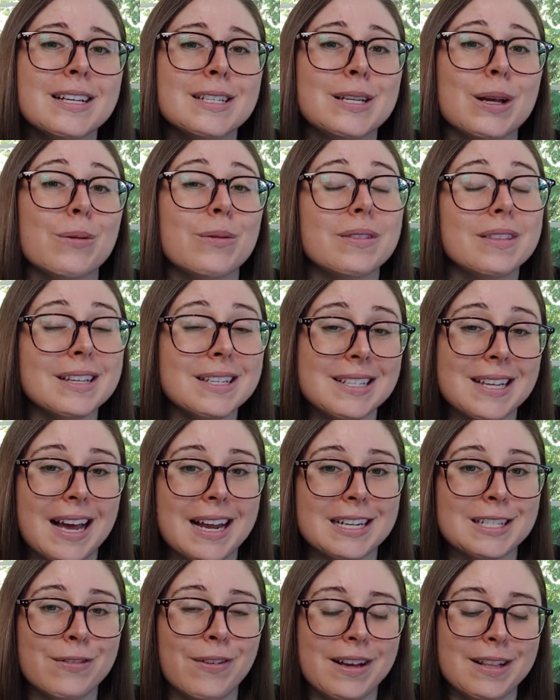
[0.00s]
So this
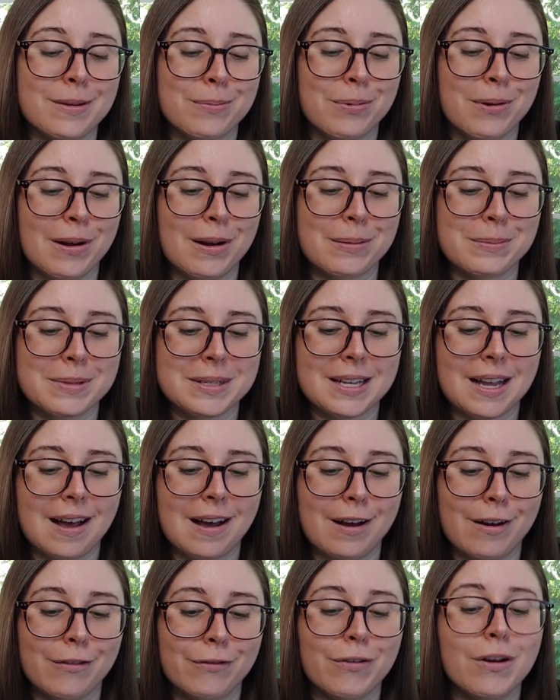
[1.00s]
satisfied the prompts
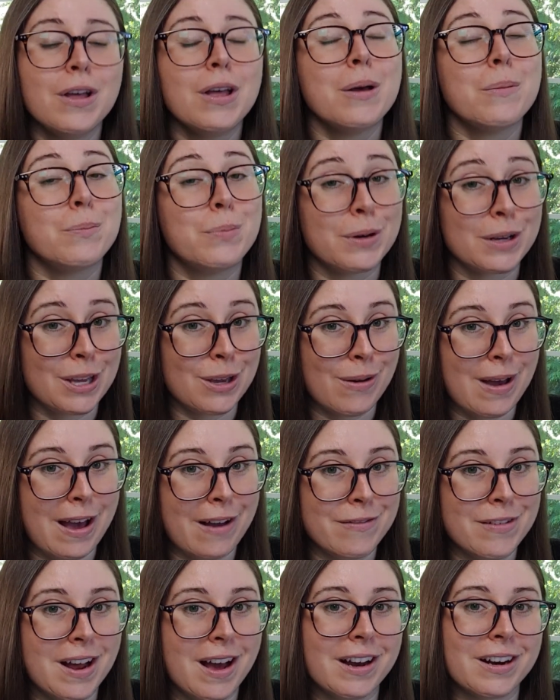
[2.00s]
of book you
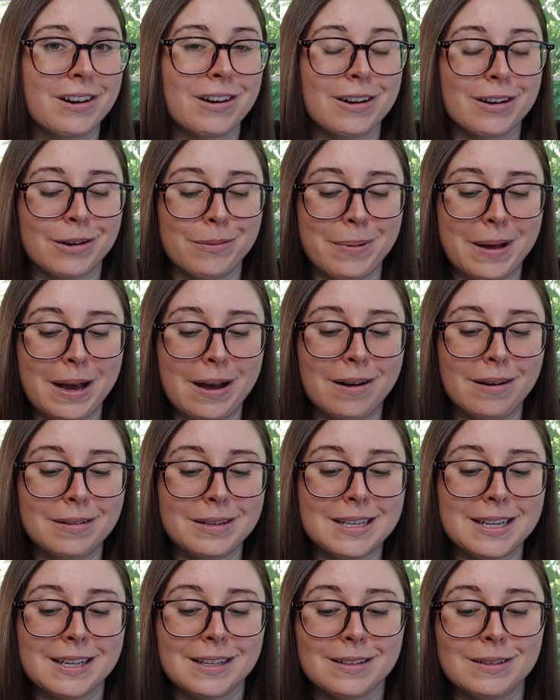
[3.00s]
have not heard
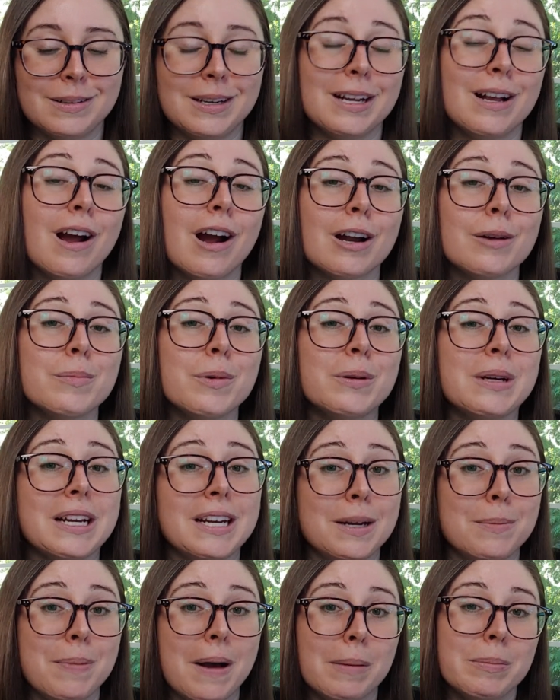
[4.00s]
about, including hard mode
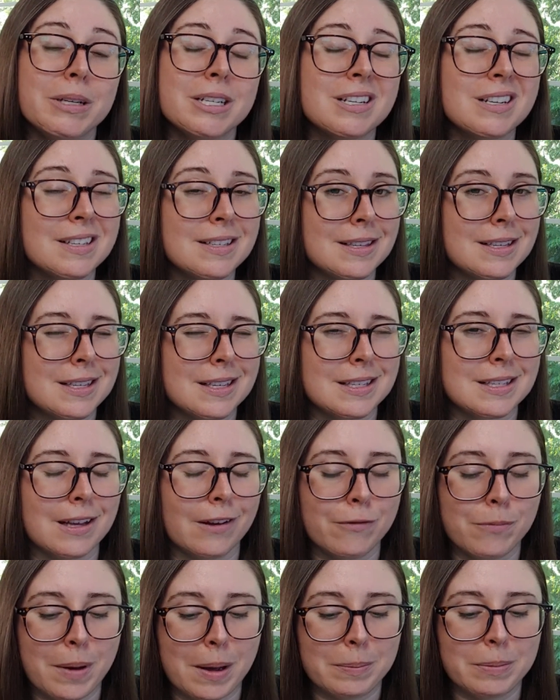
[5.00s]
indie published, because this is
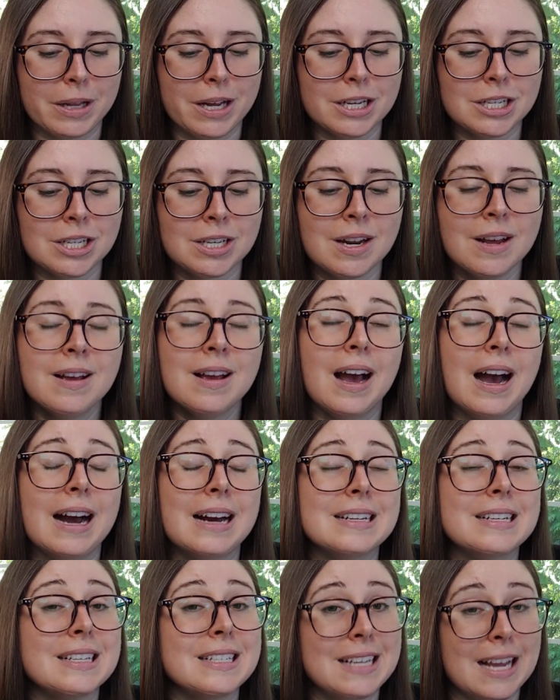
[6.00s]
self-published,
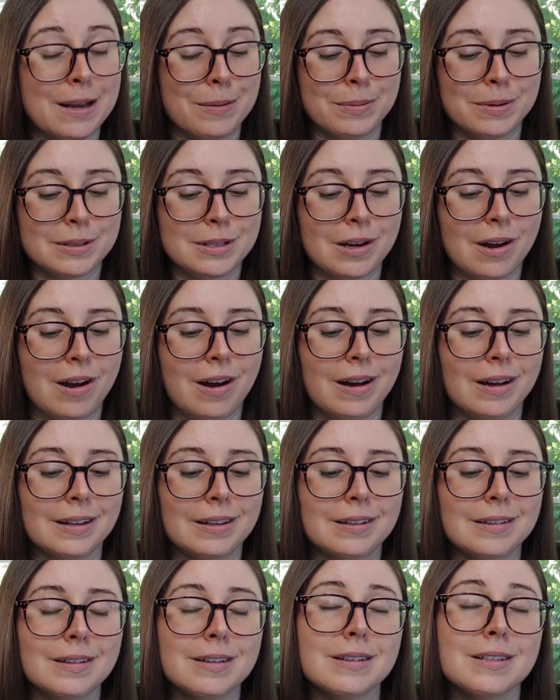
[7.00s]
uh, disabled
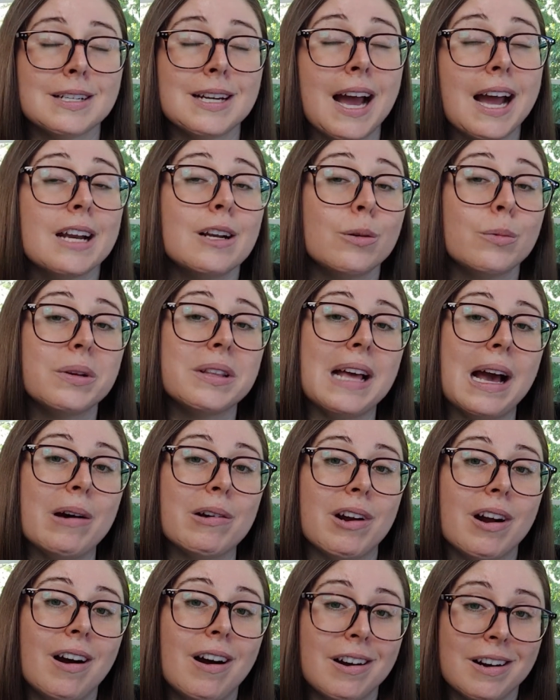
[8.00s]
author, title
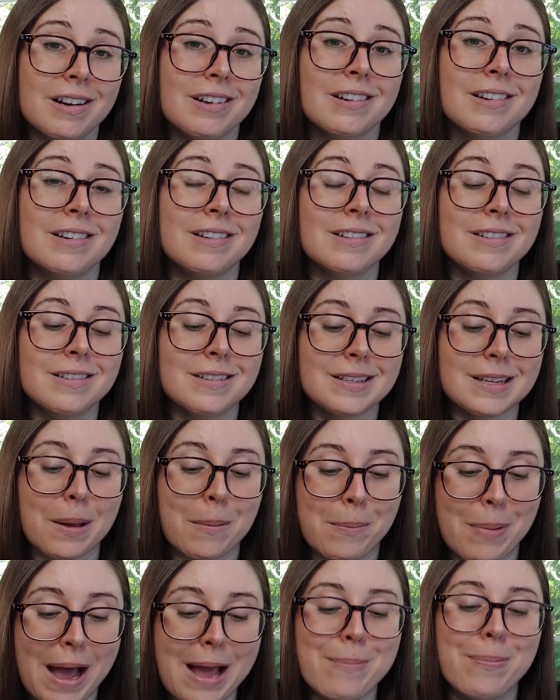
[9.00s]
without articles,
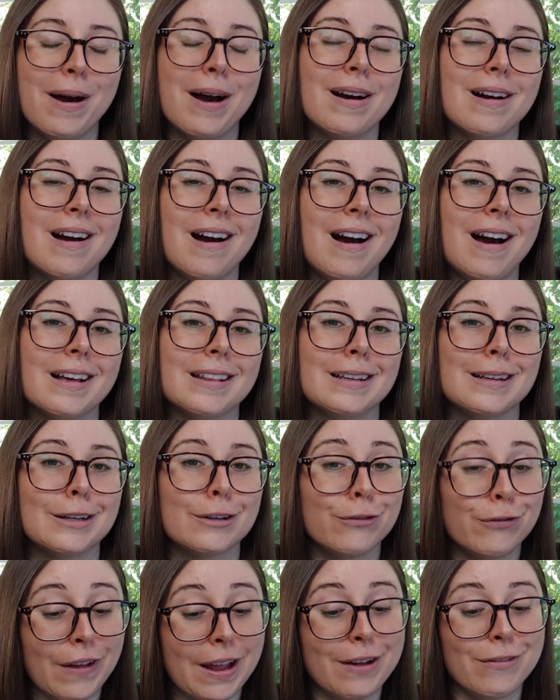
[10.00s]
BIPOC
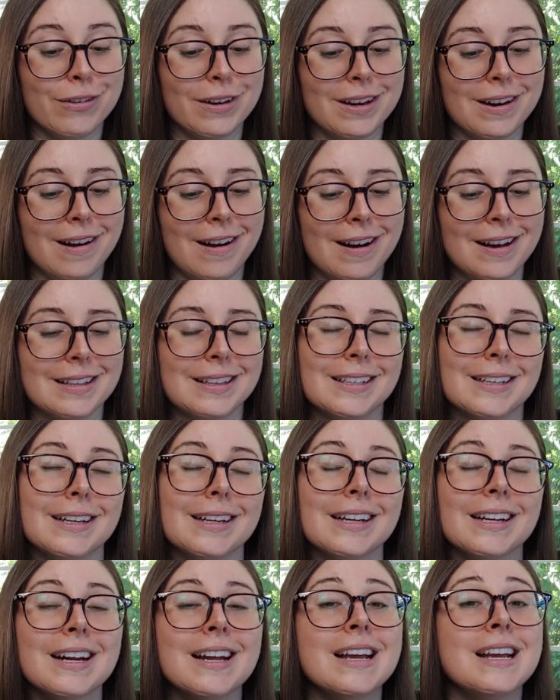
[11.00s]
author, favorite
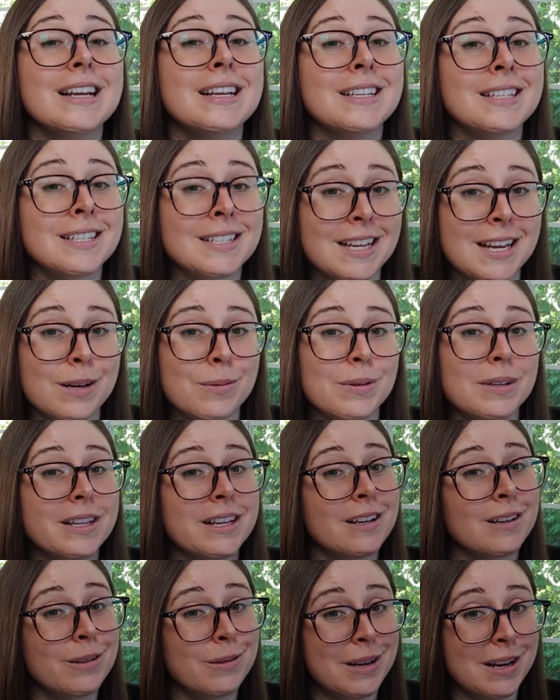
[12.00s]
author, sequel
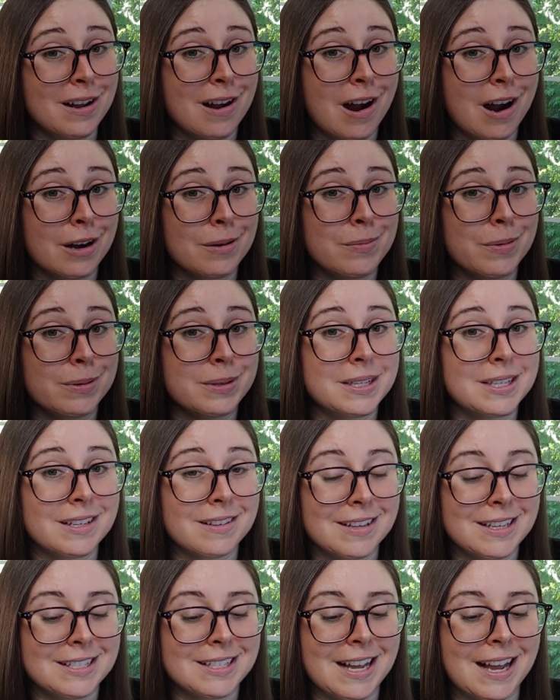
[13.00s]
including hard mode
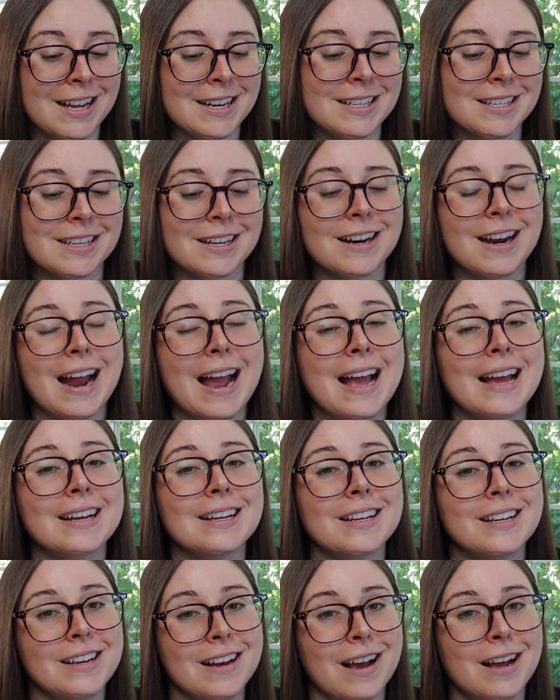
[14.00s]
series ender,
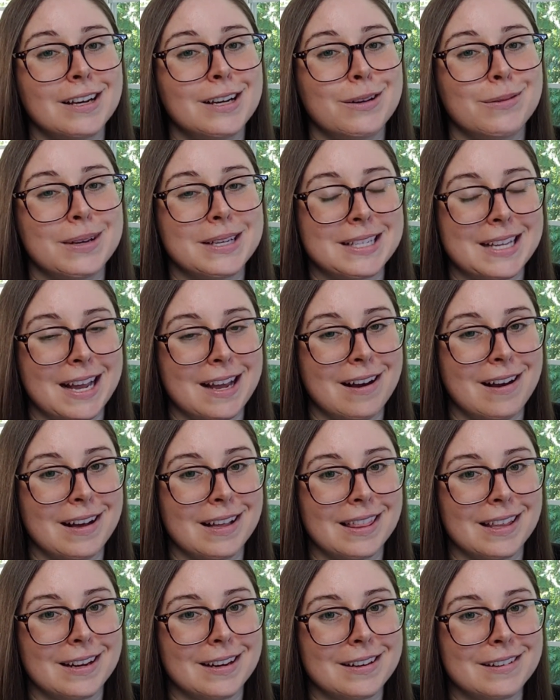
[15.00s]
and non-USA
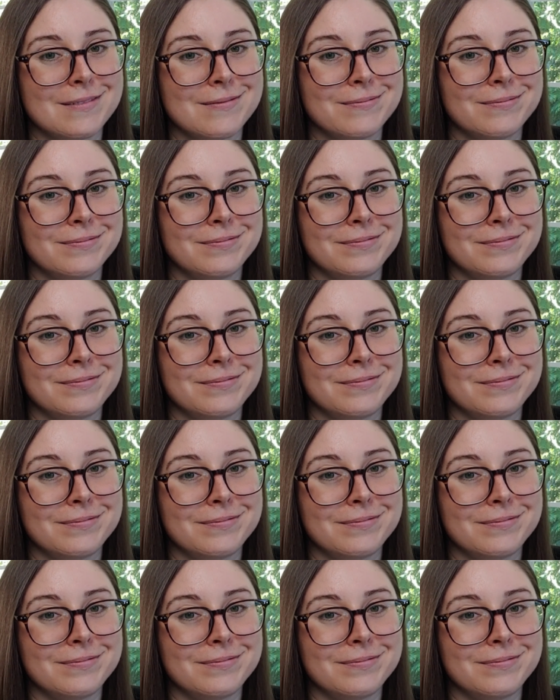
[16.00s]
author.